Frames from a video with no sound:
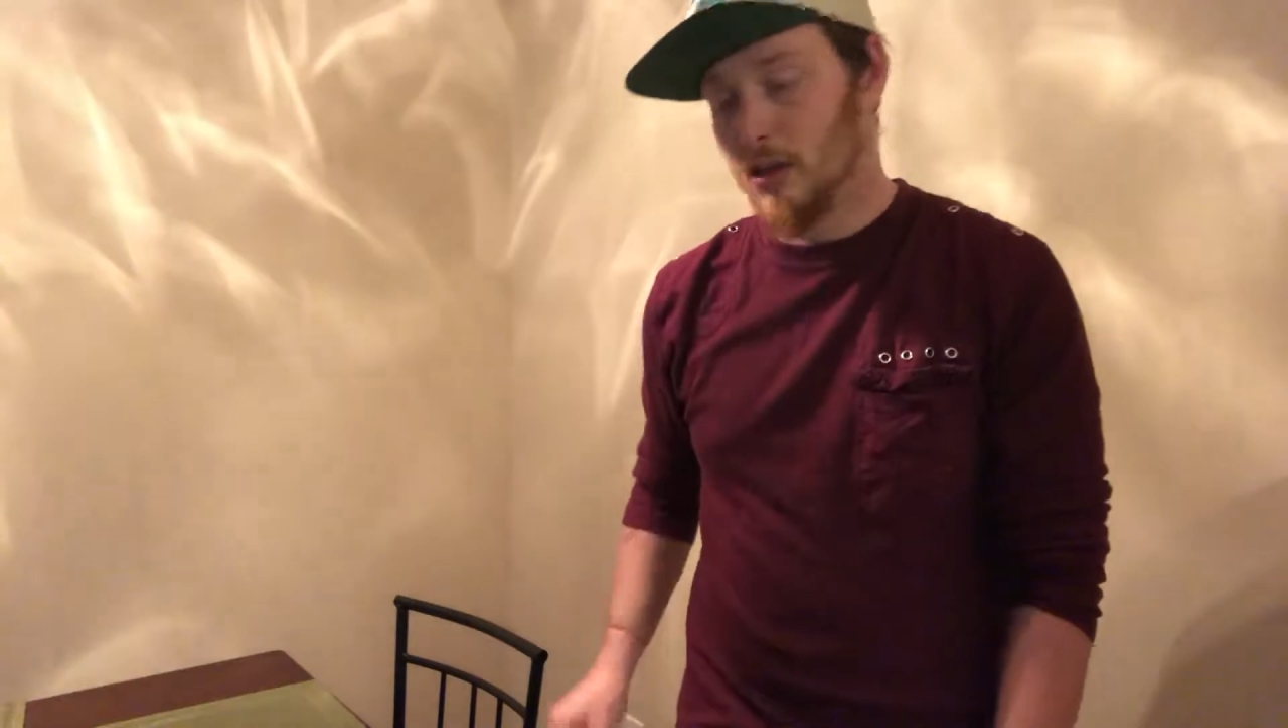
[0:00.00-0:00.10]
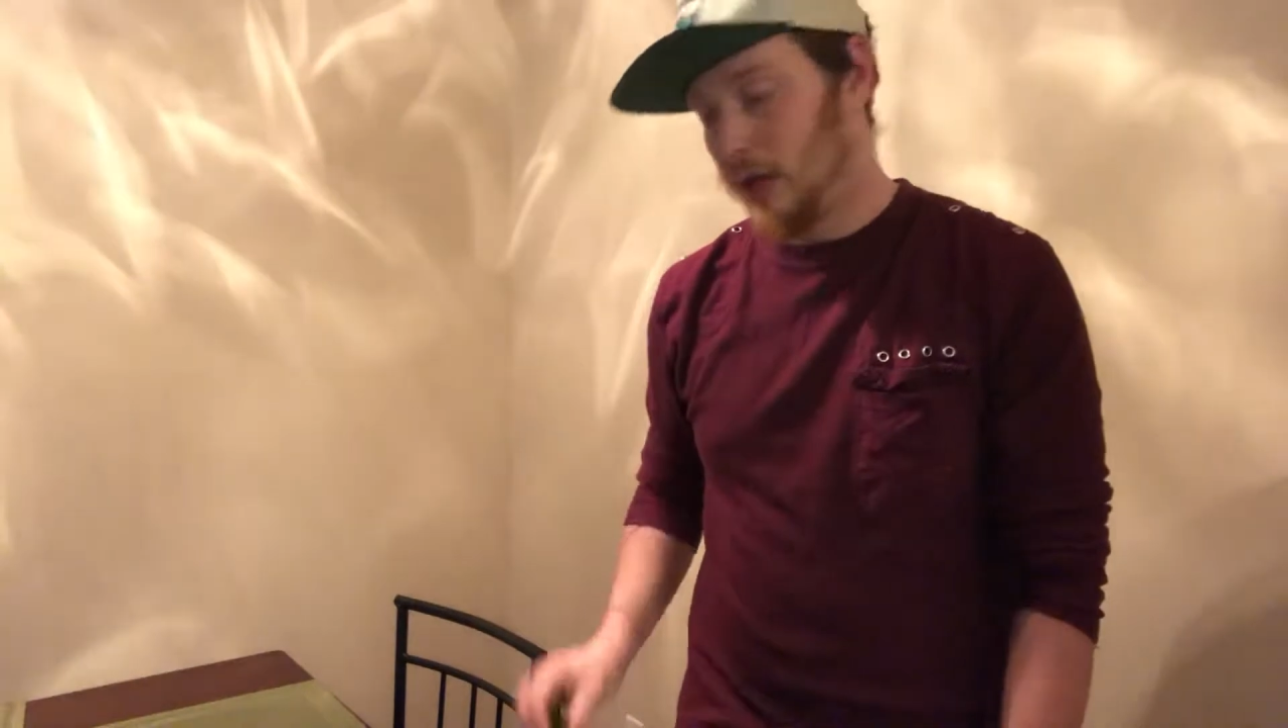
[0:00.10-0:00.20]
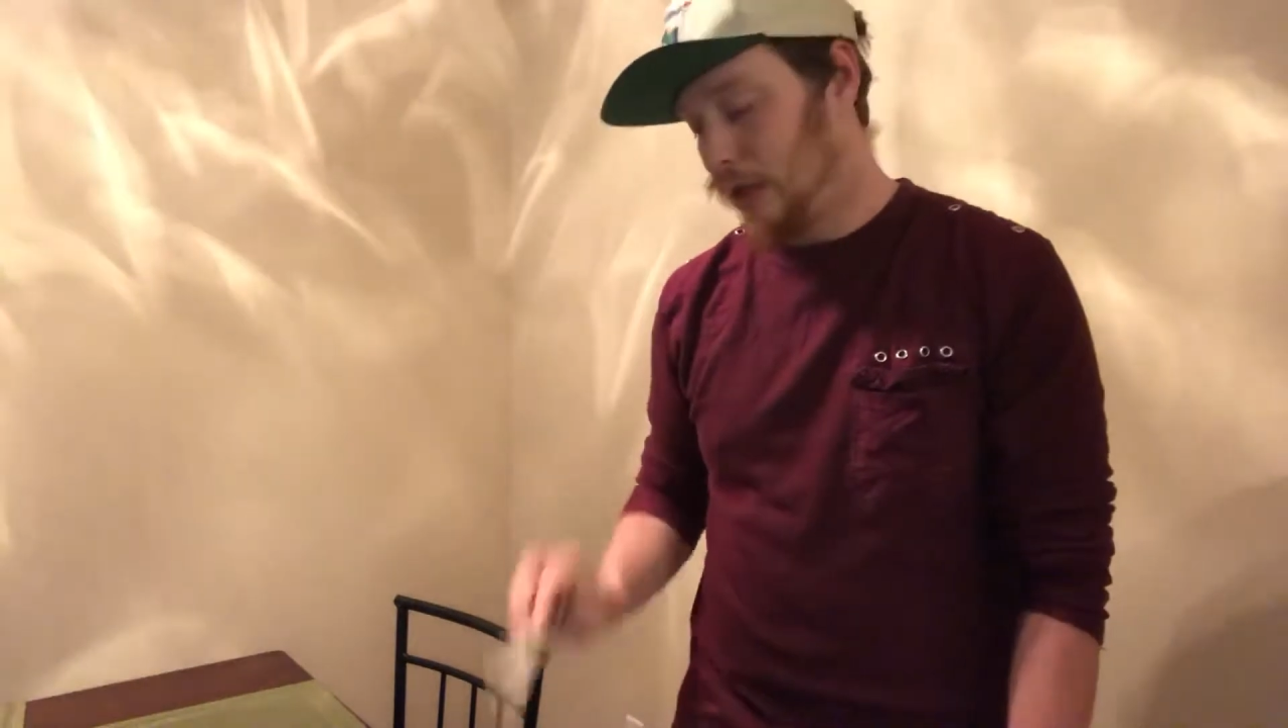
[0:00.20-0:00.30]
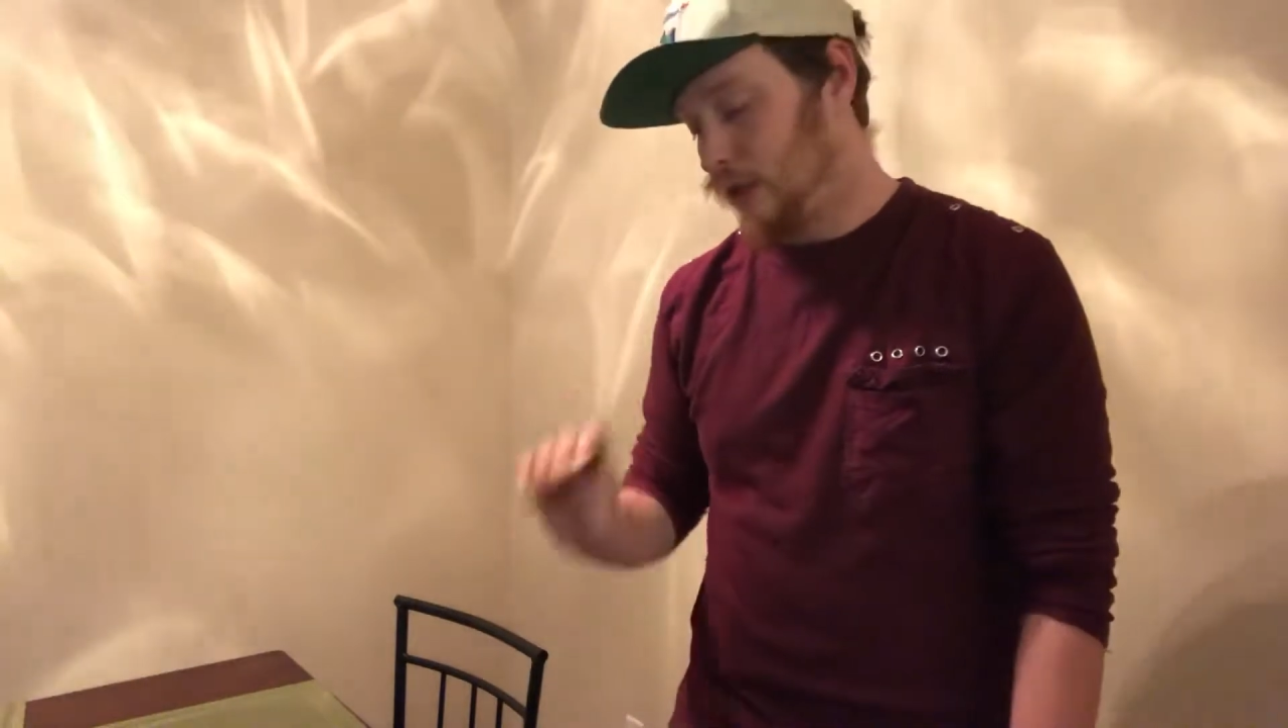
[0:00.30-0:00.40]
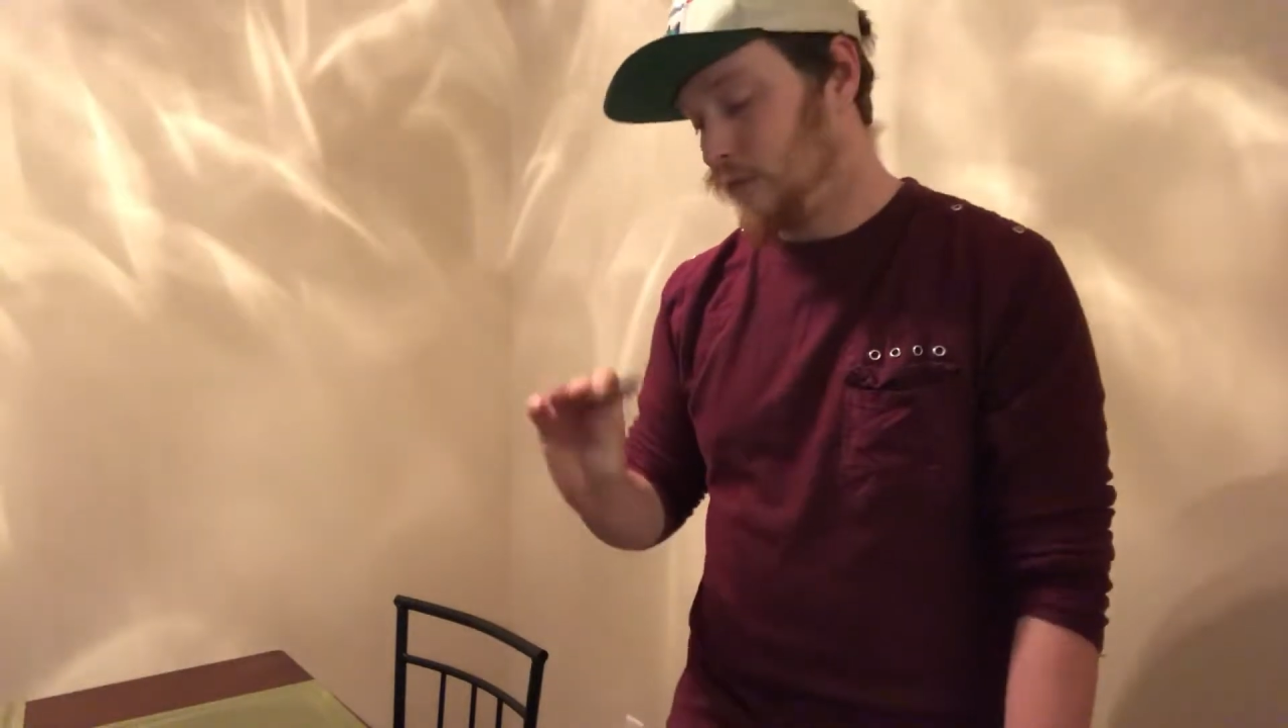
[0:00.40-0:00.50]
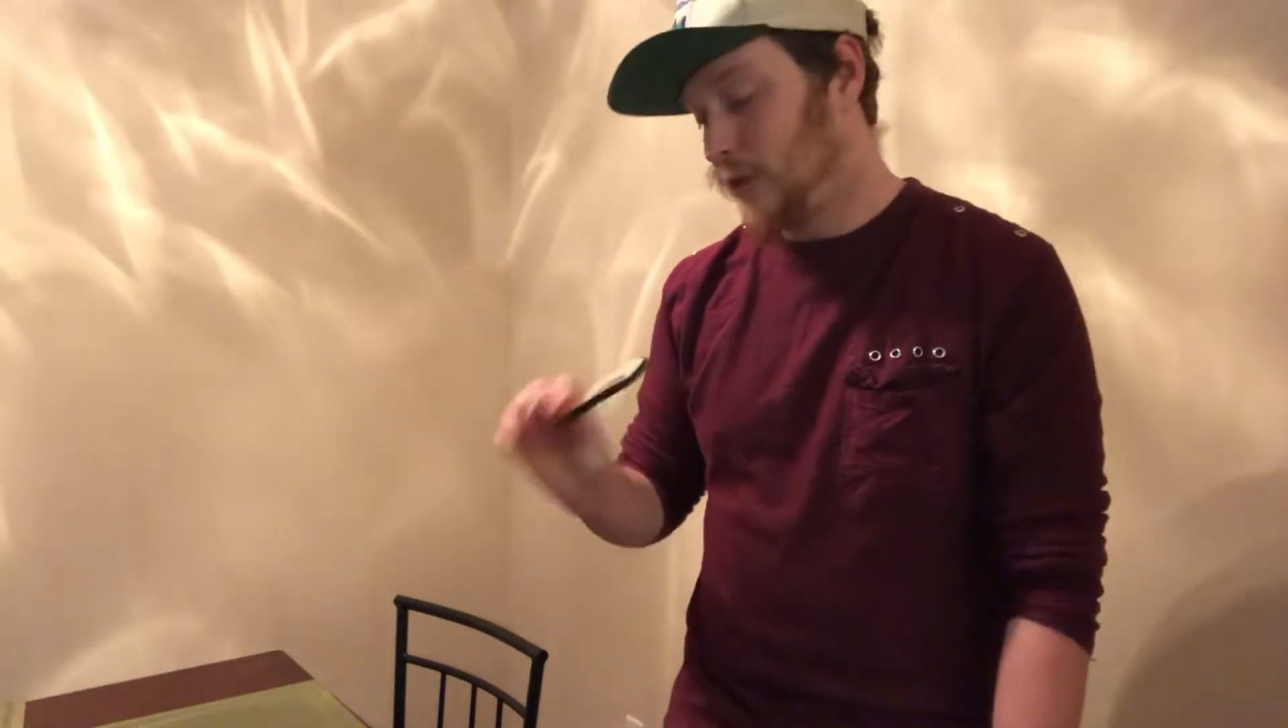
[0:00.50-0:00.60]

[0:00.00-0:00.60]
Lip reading: a